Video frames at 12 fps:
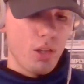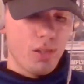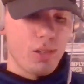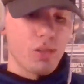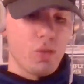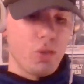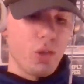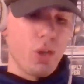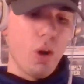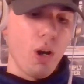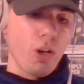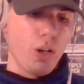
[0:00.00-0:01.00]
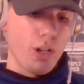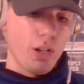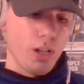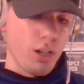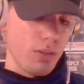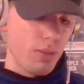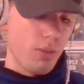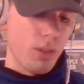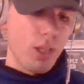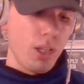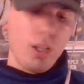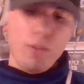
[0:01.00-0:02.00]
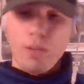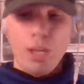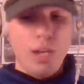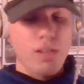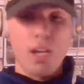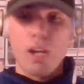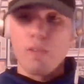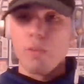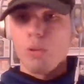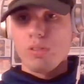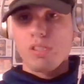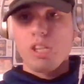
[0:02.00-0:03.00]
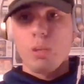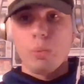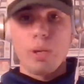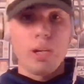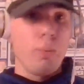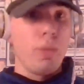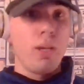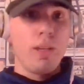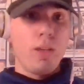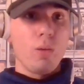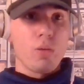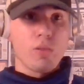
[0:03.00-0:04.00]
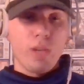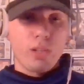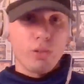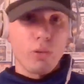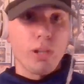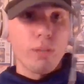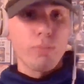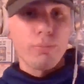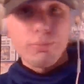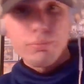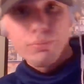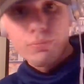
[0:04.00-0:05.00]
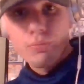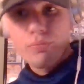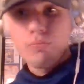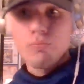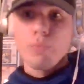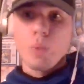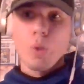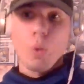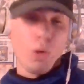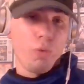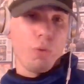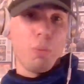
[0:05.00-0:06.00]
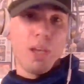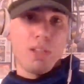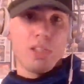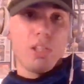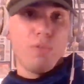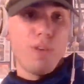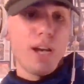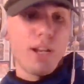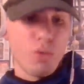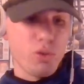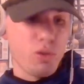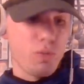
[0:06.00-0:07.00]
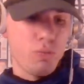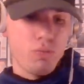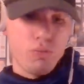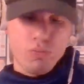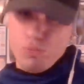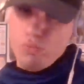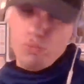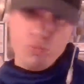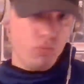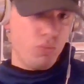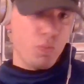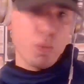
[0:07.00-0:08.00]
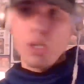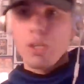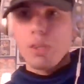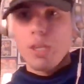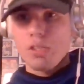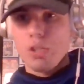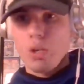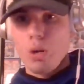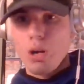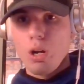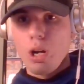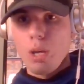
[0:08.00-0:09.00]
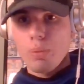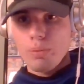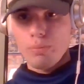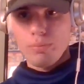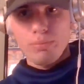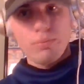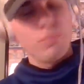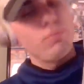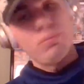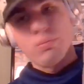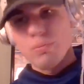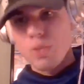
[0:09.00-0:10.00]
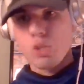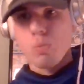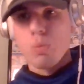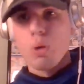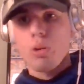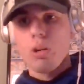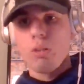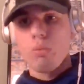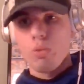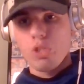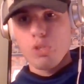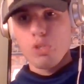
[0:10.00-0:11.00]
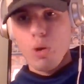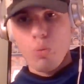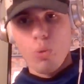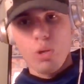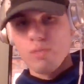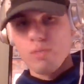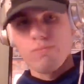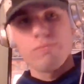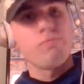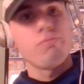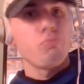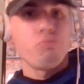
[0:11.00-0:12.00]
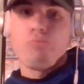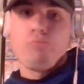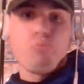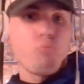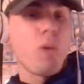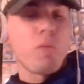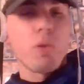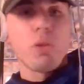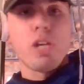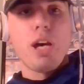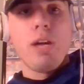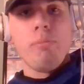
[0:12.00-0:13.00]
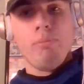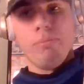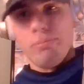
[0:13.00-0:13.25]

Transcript: This is a cigar cutter. In case I ever want to celebrate a big Eagles victory. Or if we make it to the finals. Cut that cigar up. Smoke one. Have a good time.